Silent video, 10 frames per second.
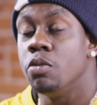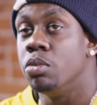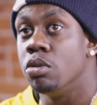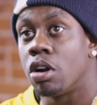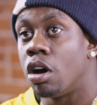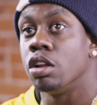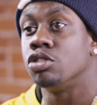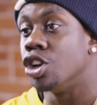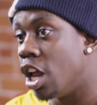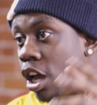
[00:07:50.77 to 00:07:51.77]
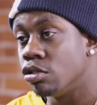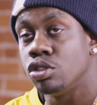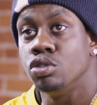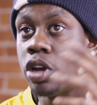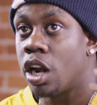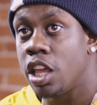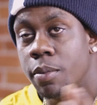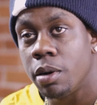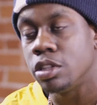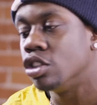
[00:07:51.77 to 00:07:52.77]
You blew it all on Chanel shoes trying to
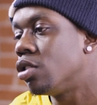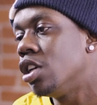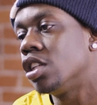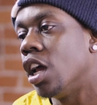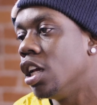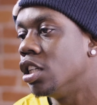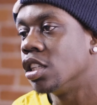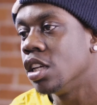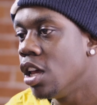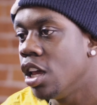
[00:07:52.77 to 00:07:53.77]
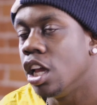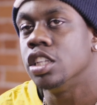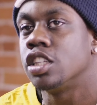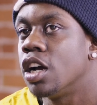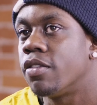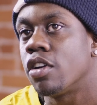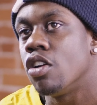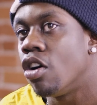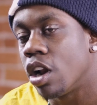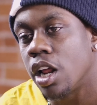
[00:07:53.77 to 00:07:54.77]
keep up with the trends. Like it just it just
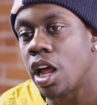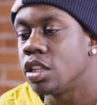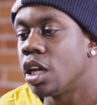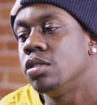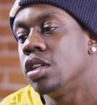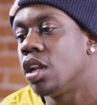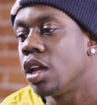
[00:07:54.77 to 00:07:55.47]
covering all that like type shit.